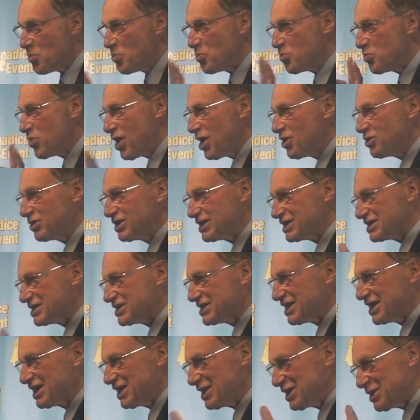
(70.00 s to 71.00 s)

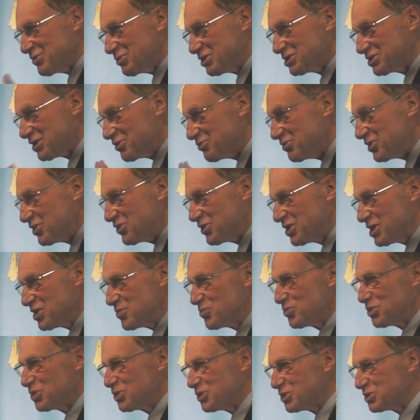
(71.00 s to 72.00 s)
Boadicea was a very
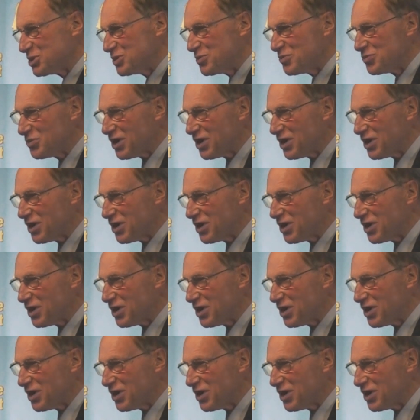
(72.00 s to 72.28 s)
important